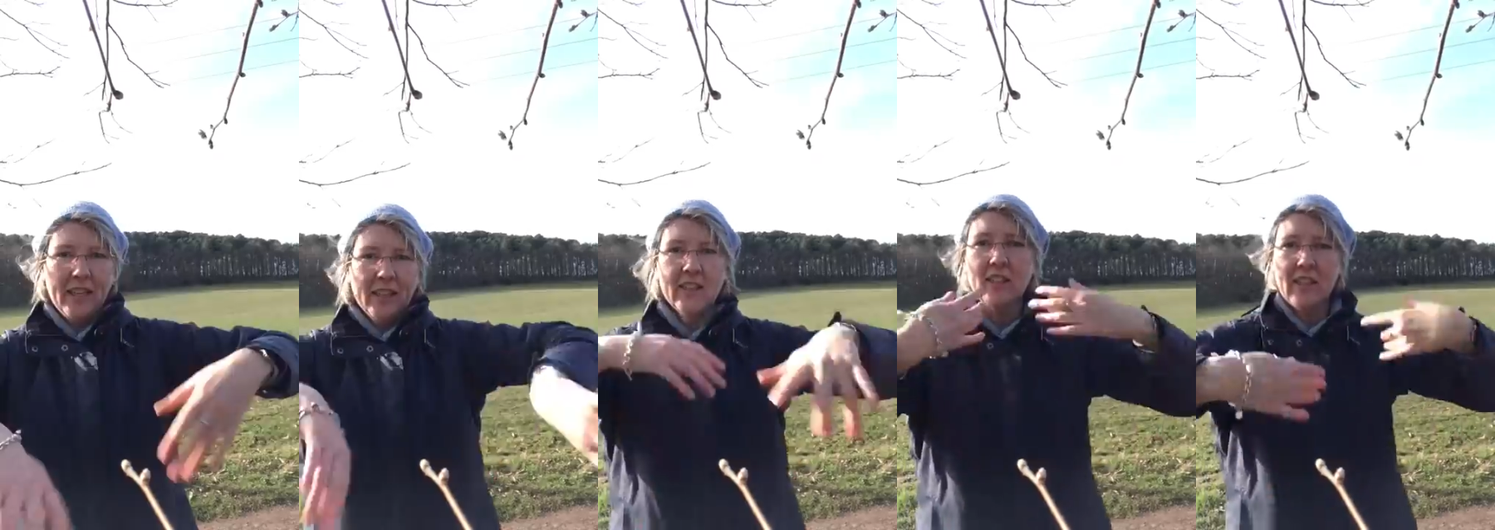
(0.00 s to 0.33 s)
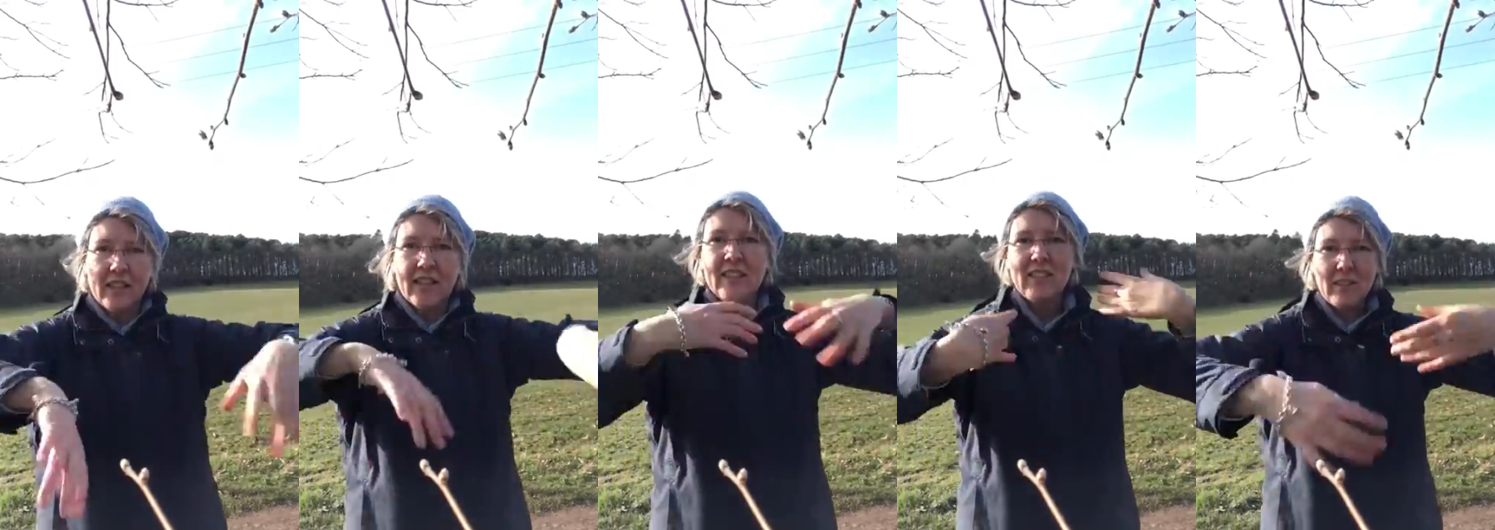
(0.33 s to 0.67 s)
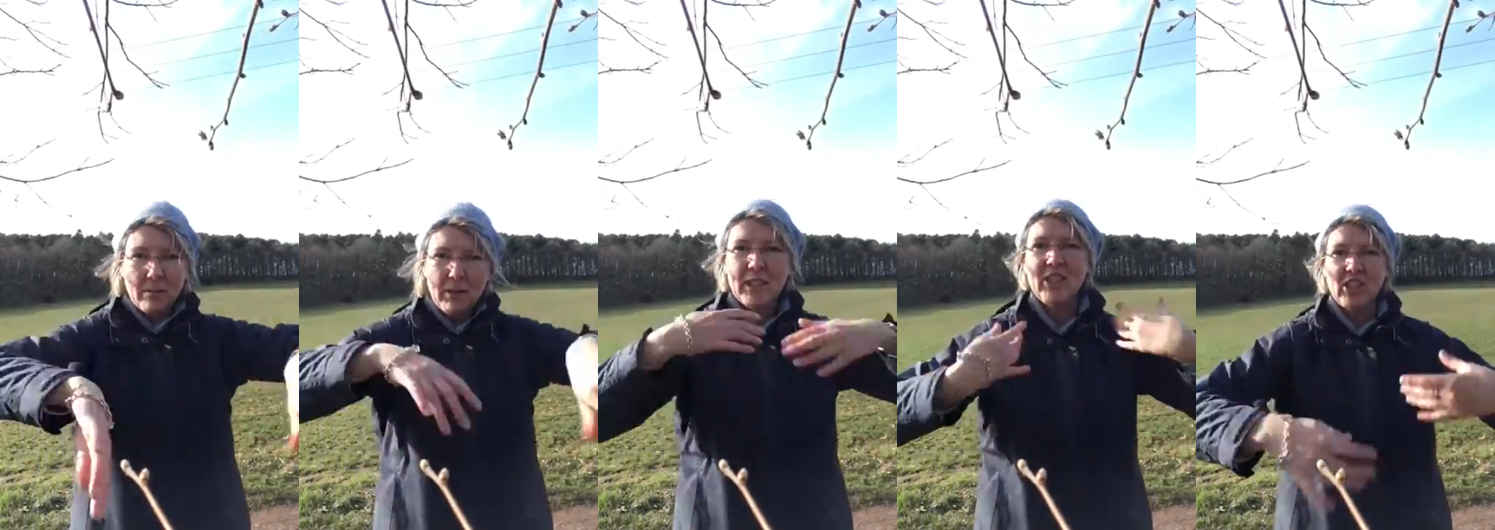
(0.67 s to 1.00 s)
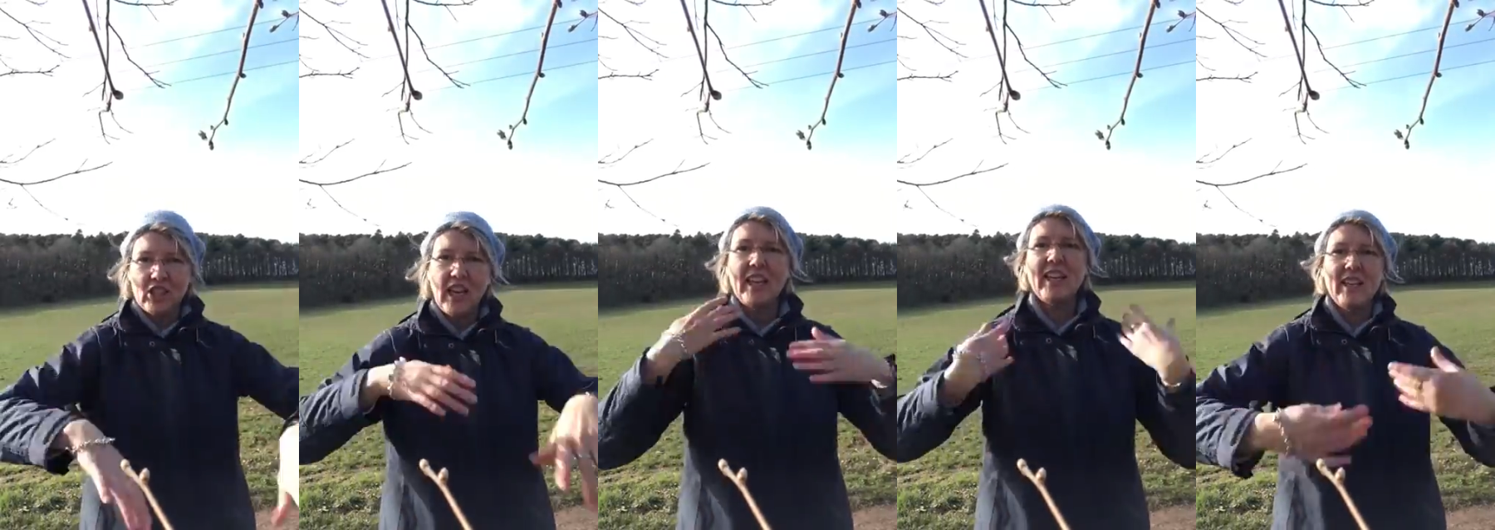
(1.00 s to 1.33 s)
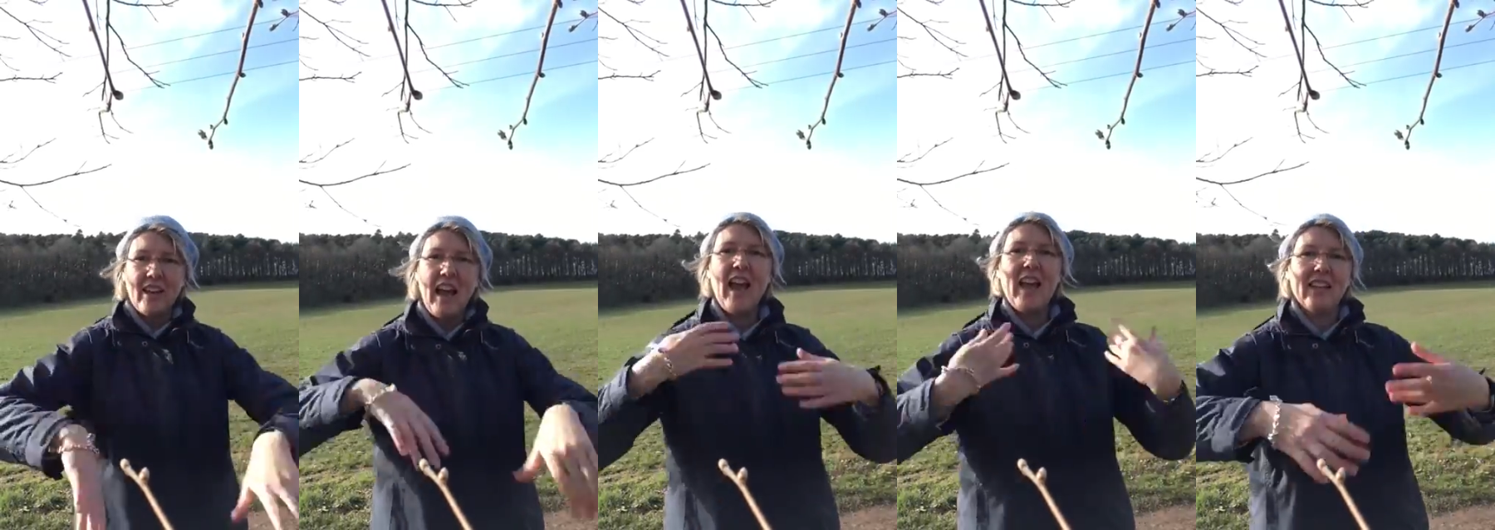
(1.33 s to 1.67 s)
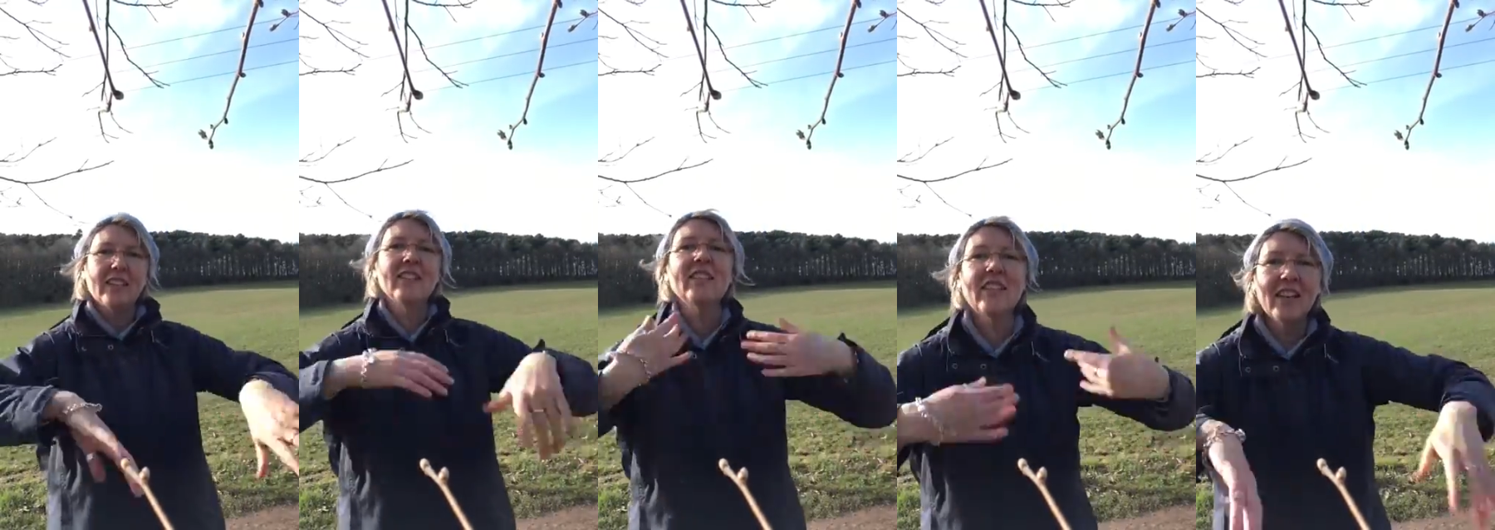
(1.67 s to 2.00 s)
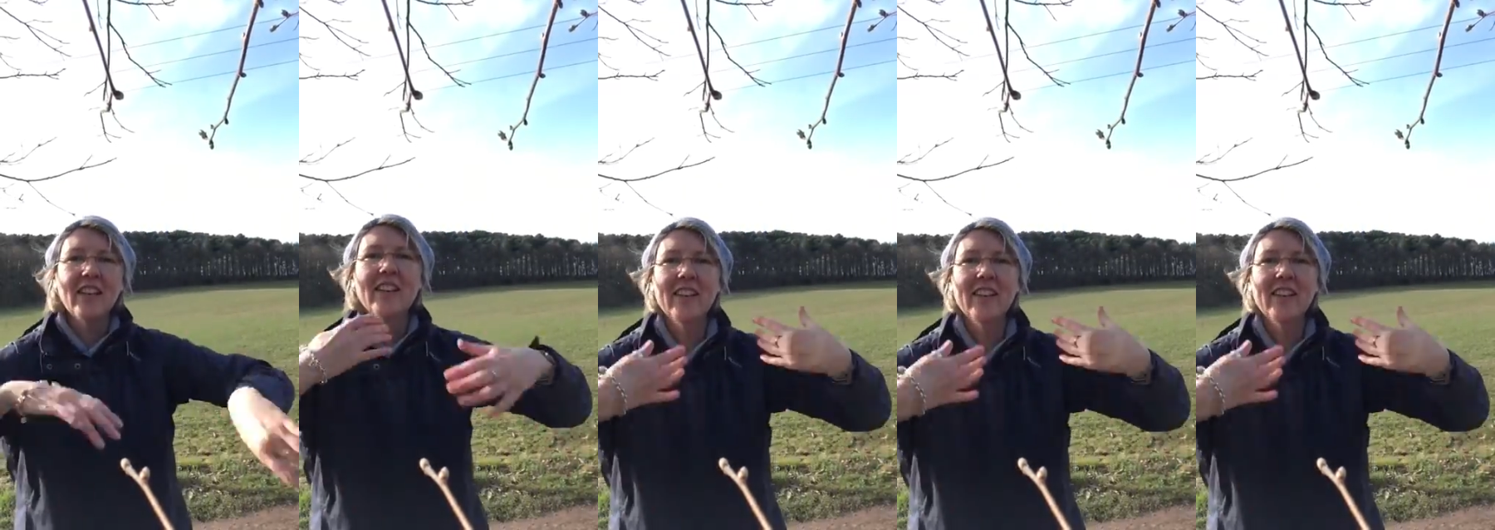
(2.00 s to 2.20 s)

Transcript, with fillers: simply shaking your hands